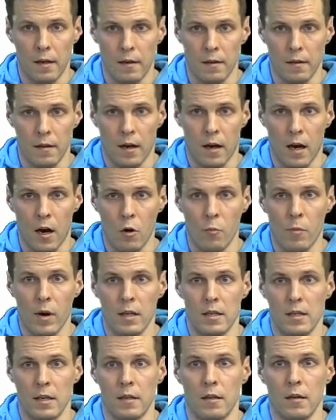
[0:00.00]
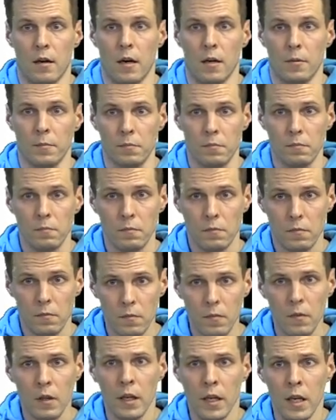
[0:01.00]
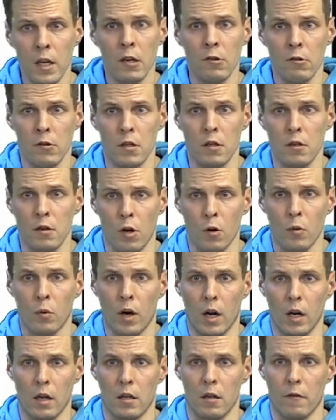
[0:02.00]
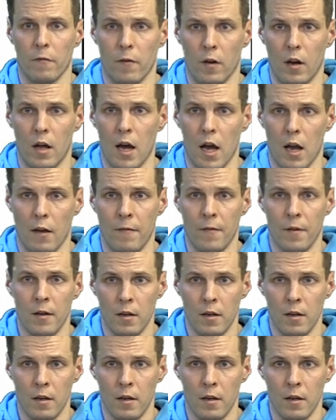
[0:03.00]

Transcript: how much it increases your quality of life,